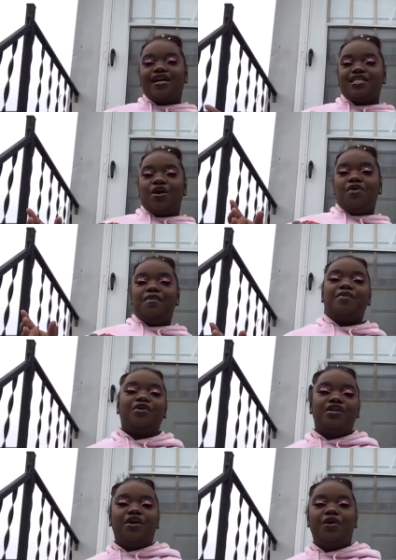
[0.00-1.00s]
I want people to
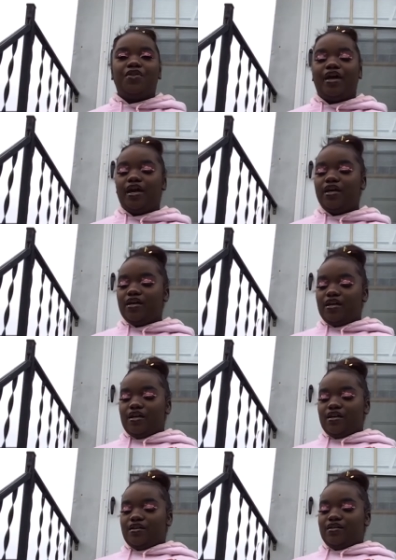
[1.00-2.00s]
know that
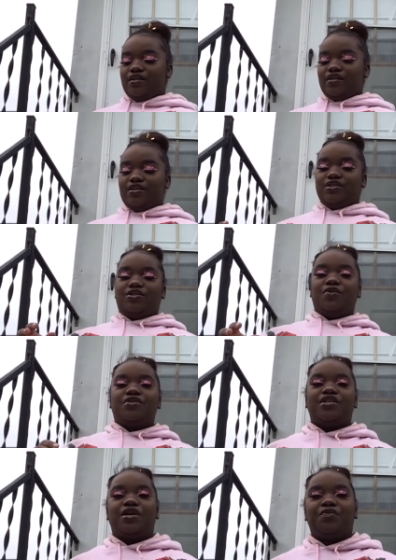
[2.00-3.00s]
doing
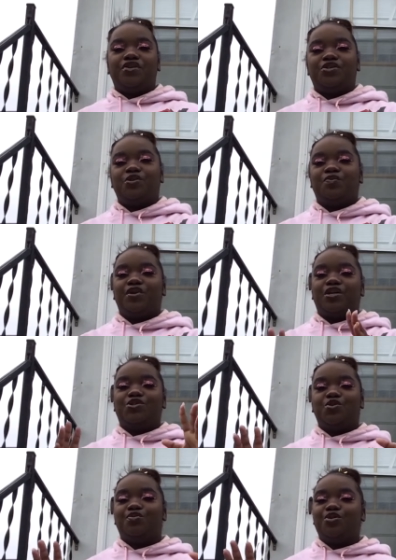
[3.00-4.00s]
like really
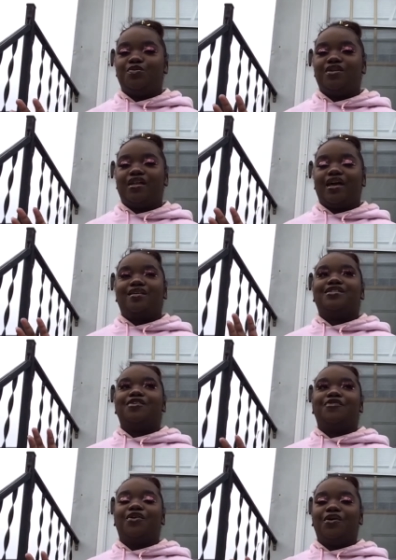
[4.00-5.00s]
super like
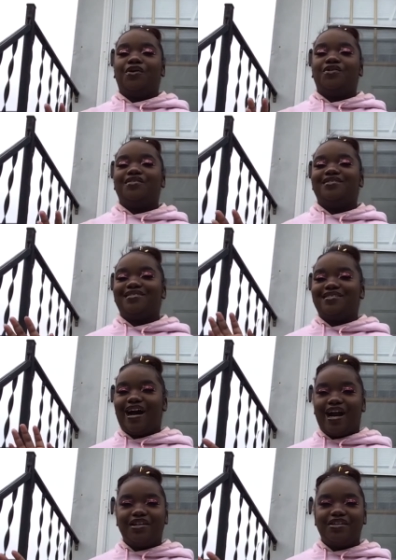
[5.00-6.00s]
difficult eye
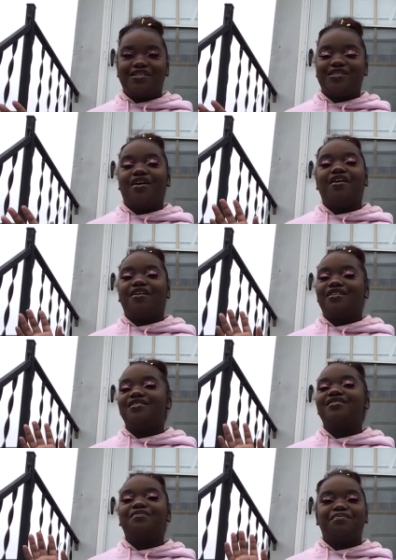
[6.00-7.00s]
looks are
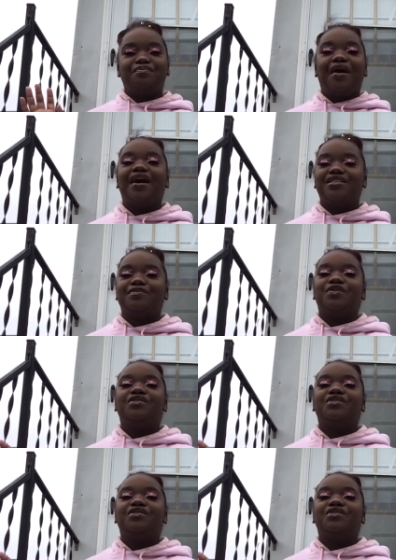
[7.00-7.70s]
possible.